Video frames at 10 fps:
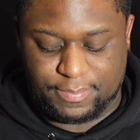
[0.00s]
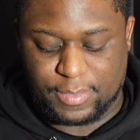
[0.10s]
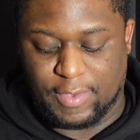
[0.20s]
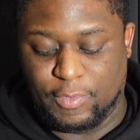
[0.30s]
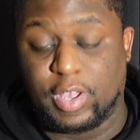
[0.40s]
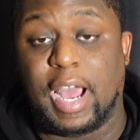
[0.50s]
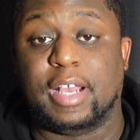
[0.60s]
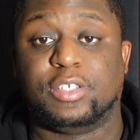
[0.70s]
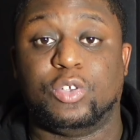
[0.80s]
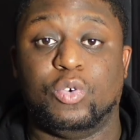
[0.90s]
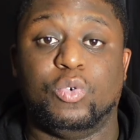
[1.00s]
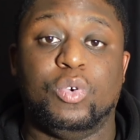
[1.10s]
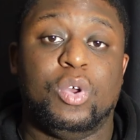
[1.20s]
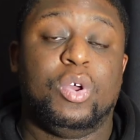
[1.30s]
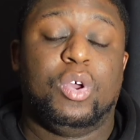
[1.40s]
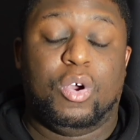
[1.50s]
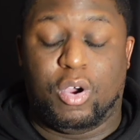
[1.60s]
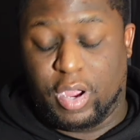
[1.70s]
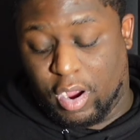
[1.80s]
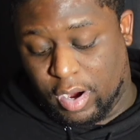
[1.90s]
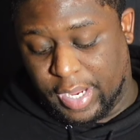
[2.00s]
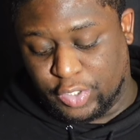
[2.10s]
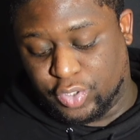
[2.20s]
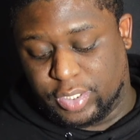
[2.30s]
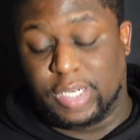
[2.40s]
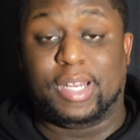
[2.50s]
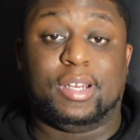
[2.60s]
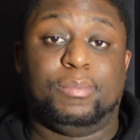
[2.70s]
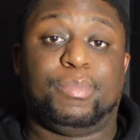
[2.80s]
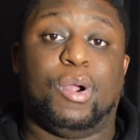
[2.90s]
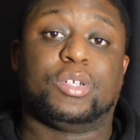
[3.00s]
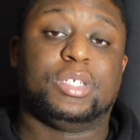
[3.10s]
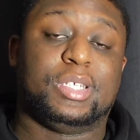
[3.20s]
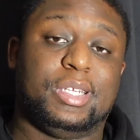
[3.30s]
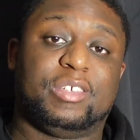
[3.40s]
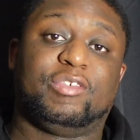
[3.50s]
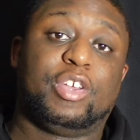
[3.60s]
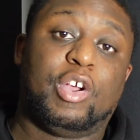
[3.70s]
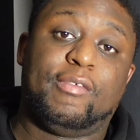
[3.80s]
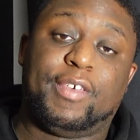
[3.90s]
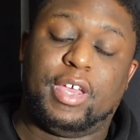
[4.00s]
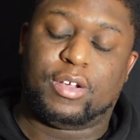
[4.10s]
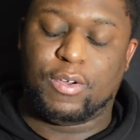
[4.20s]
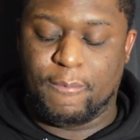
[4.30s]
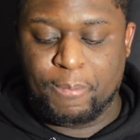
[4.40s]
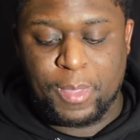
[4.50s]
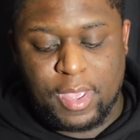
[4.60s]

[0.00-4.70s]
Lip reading: If you guys do or are interested in purchasing this for your vehicle,